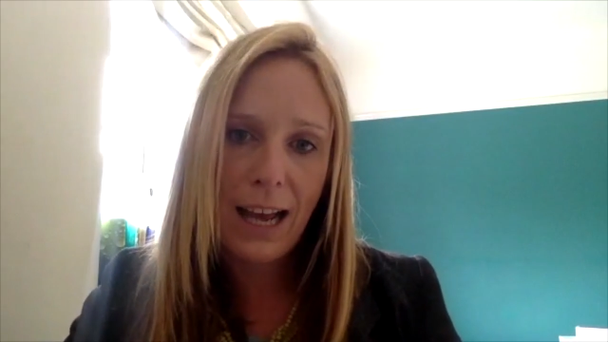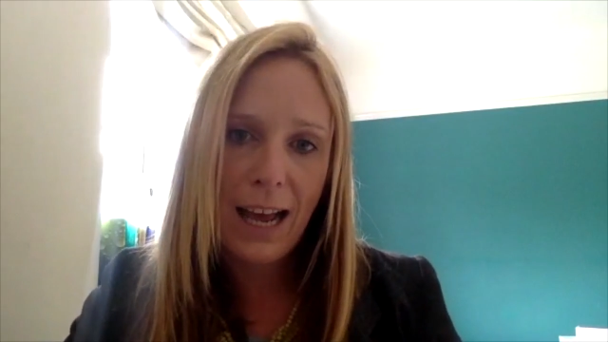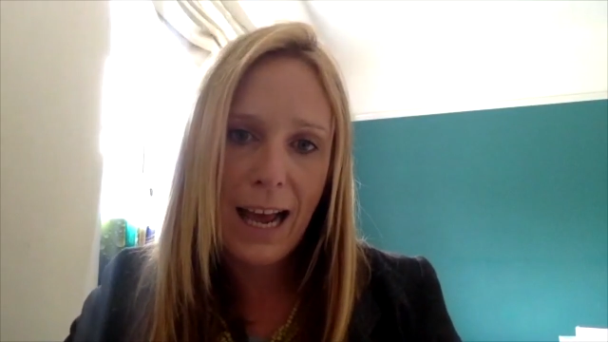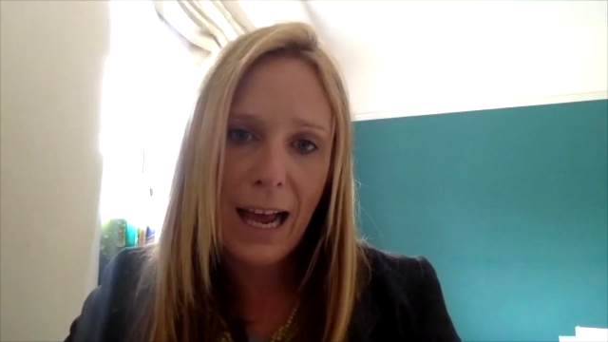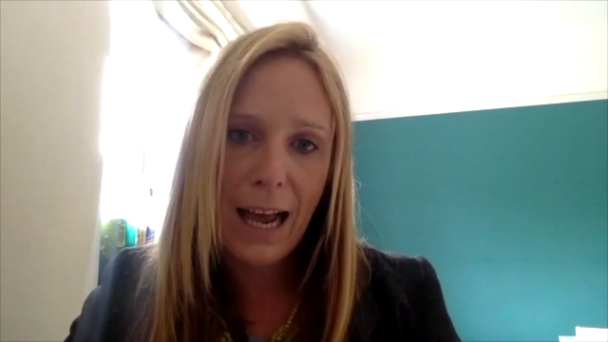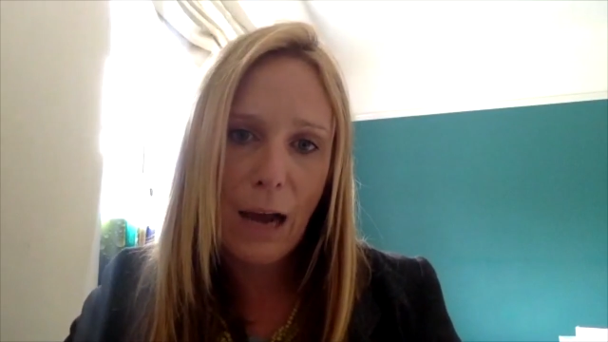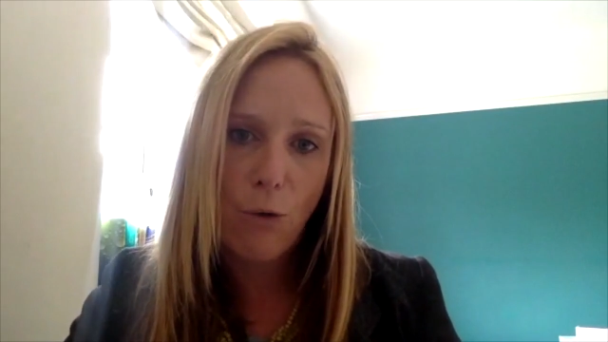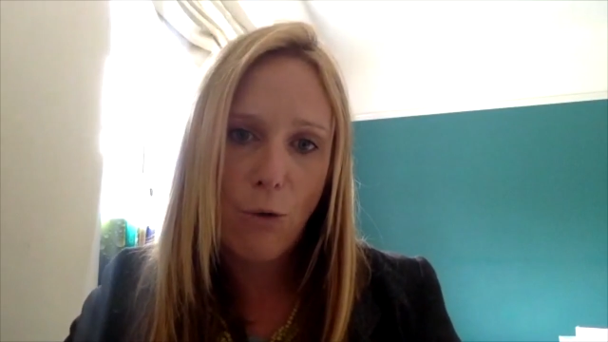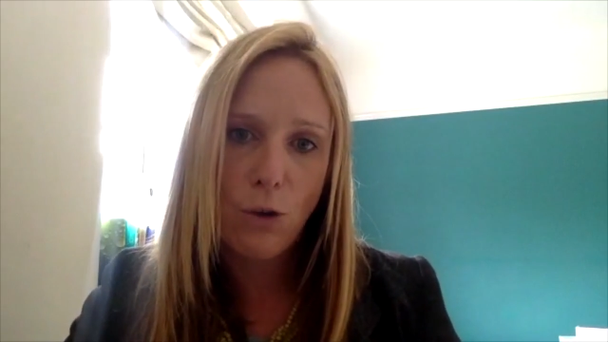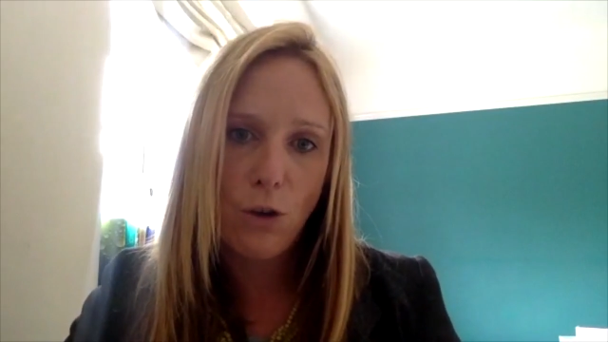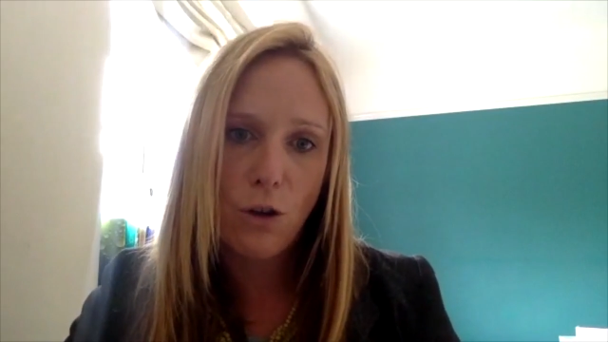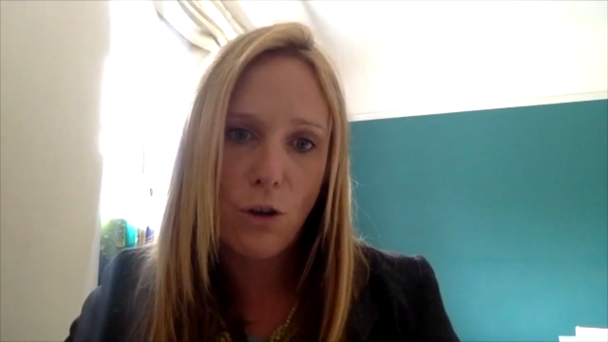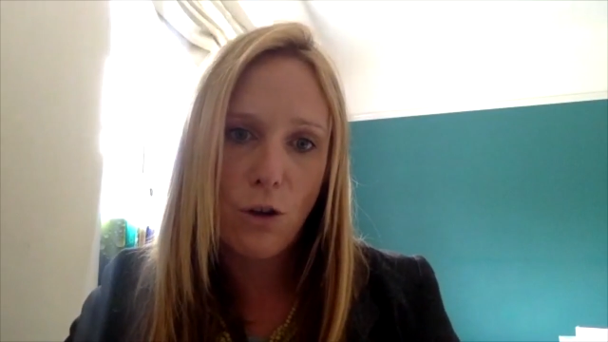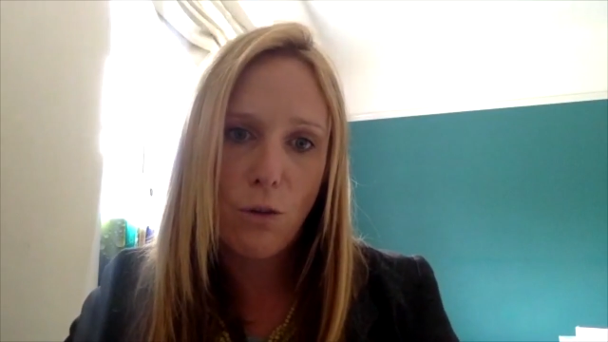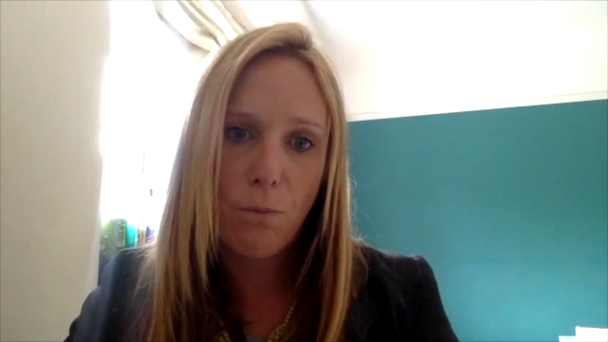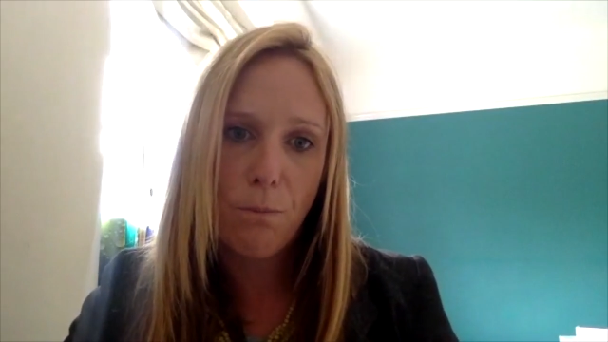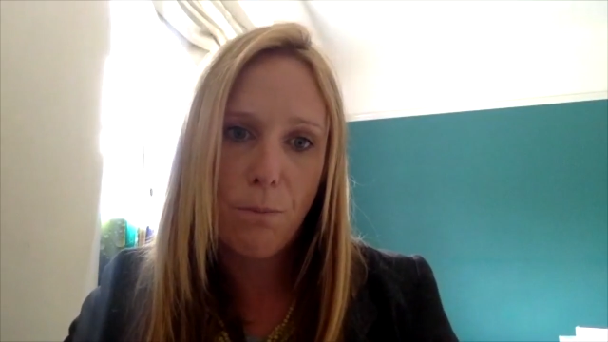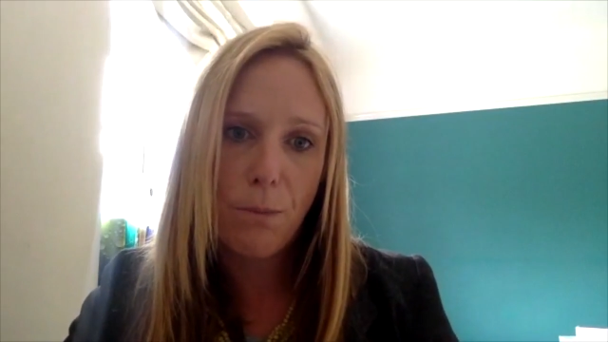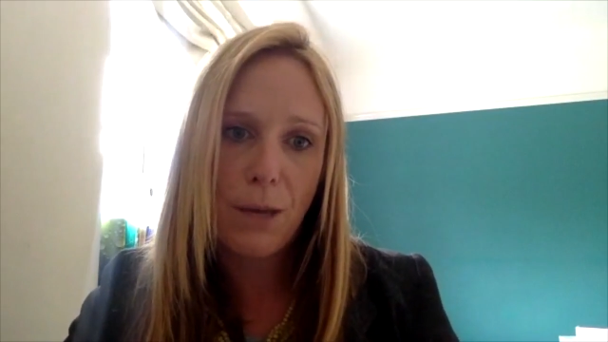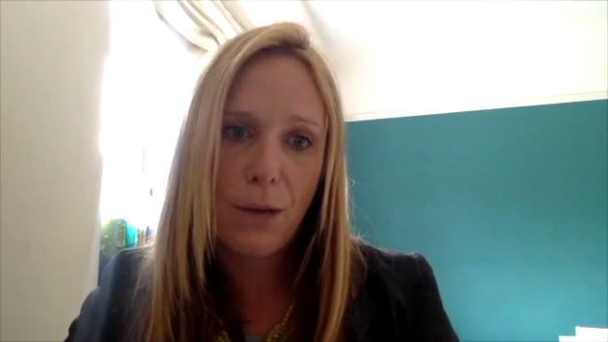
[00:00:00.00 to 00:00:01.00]
how you
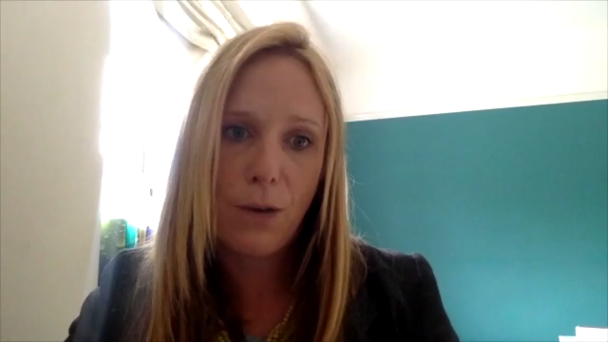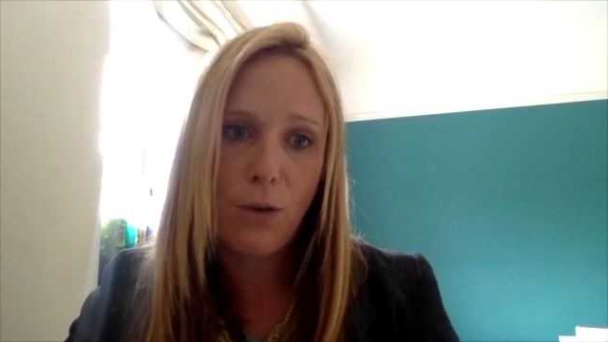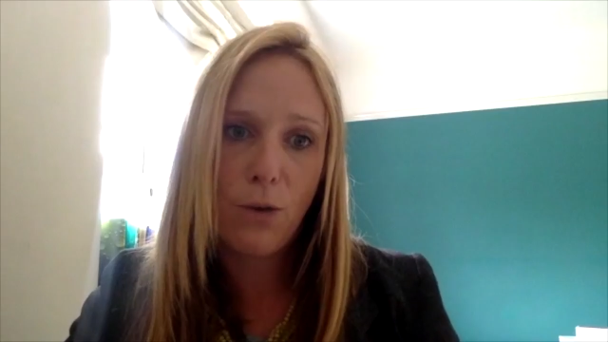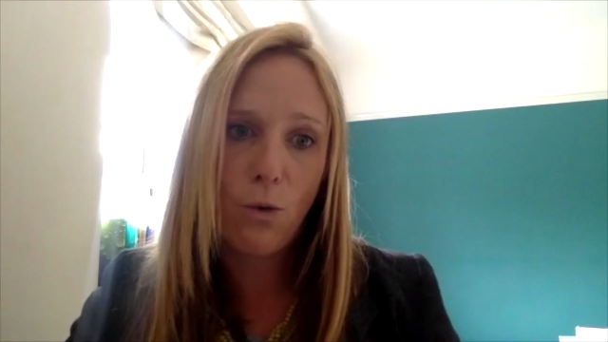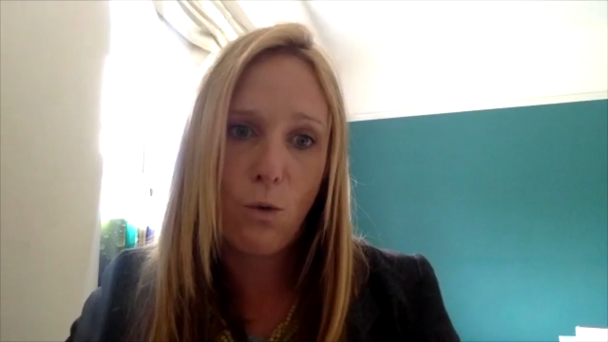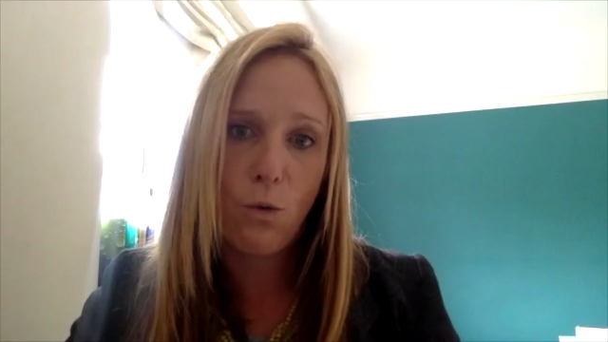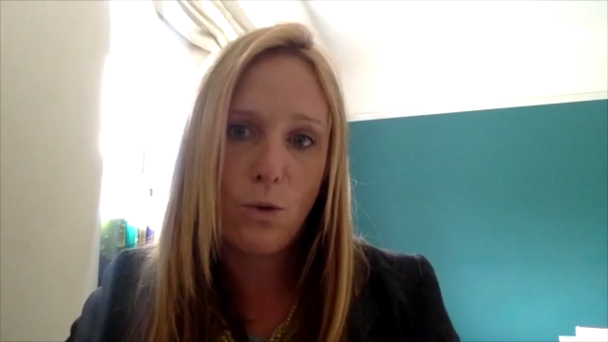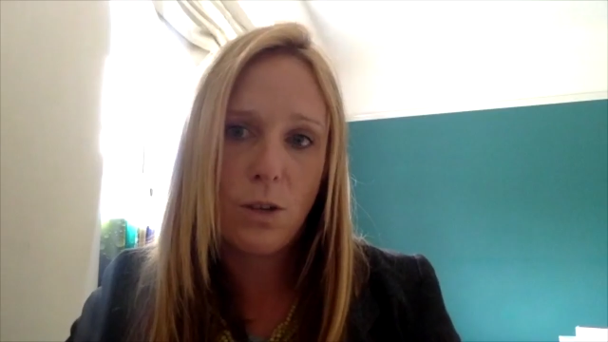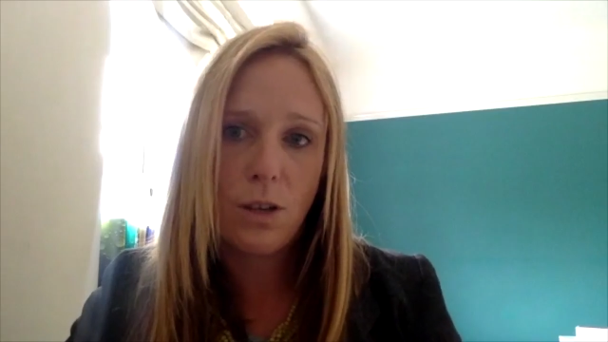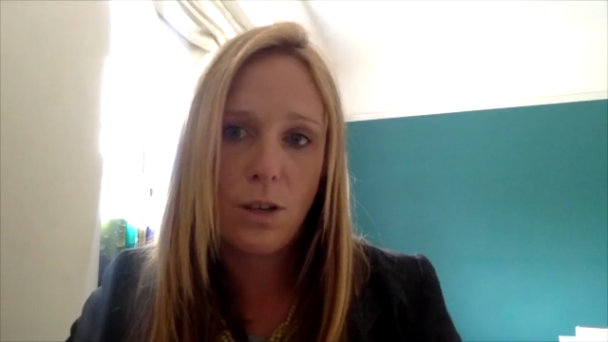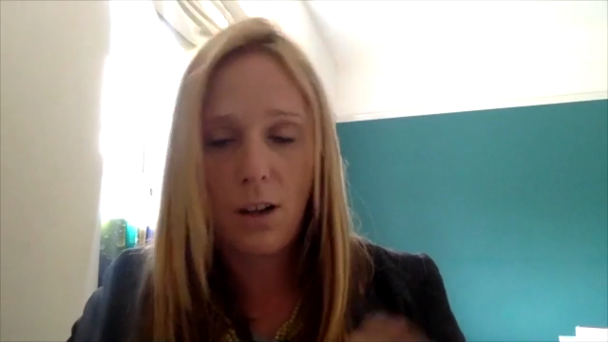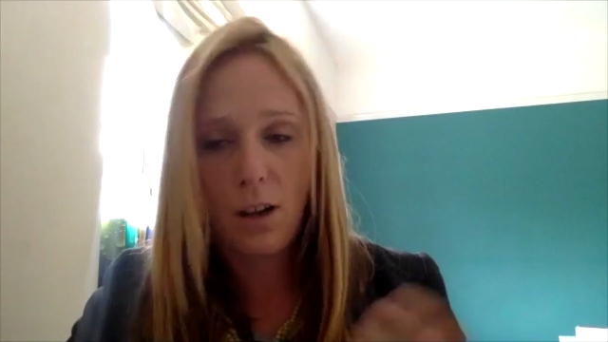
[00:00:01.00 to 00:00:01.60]
build